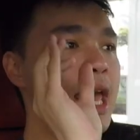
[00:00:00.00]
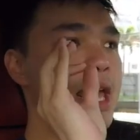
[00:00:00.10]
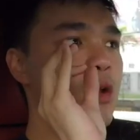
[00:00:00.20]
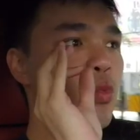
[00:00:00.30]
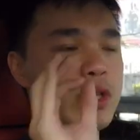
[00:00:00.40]

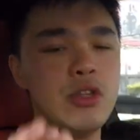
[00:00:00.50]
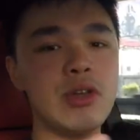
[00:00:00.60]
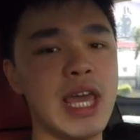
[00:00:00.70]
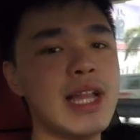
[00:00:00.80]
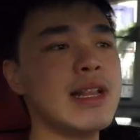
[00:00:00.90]
And what you
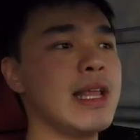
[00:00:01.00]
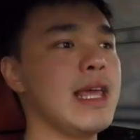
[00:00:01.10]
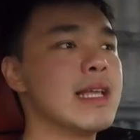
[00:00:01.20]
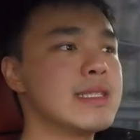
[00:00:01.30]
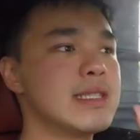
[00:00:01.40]
get
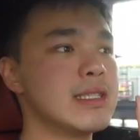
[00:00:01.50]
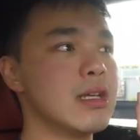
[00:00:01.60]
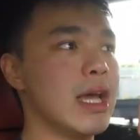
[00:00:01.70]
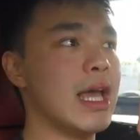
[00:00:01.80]
is